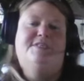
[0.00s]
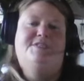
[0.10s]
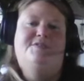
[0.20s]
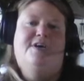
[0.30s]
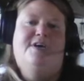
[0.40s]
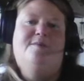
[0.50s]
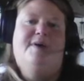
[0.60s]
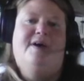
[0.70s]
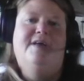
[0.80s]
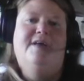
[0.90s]
that you talk
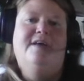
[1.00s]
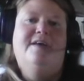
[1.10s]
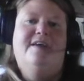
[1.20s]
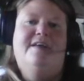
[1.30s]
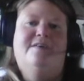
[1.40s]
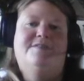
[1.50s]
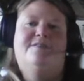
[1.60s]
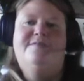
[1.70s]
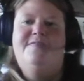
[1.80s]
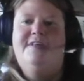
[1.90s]
about.
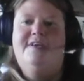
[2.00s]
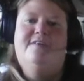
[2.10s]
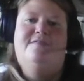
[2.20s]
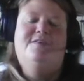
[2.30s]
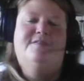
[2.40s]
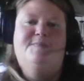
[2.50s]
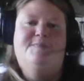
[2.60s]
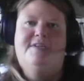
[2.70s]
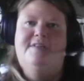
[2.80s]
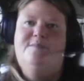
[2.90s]
Don't feel like you have to go
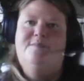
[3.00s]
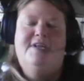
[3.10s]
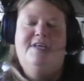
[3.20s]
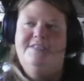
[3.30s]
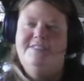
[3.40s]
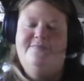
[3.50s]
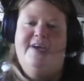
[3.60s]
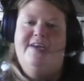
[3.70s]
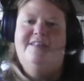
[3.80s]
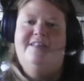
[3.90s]
spend a lot of money. Just
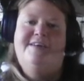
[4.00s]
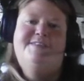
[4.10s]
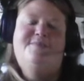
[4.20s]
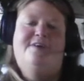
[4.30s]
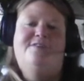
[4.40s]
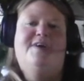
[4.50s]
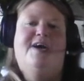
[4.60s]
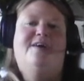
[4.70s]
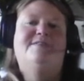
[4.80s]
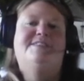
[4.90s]
find things around your
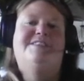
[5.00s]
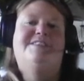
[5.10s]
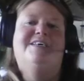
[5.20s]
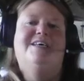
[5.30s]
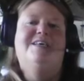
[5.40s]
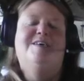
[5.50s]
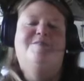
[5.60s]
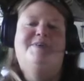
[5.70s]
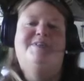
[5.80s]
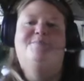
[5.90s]
house to
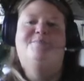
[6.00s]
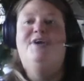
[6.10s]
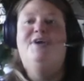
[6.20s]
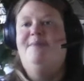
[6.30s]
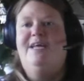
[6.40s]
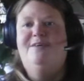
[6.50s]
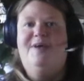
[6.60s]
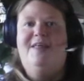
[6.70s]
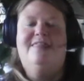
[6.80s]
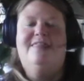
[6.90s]
build a brain model
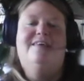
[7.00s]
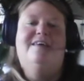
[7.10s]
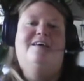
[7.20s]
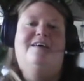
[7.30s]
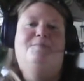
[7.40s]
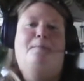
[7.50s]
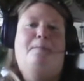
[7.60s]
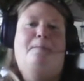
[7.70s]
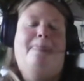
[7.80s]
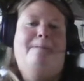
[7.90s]
with. Um,
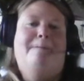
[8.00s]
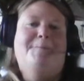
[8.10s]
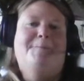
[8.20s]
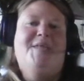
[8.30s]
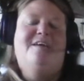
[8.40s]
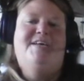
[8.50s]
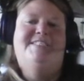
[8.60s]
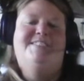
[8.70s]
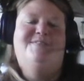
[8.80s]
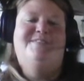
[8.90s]
I've had
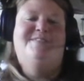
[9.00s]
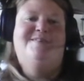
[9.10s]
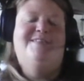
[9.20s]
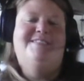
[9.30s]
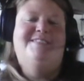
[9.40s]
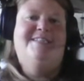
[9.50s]
students do this a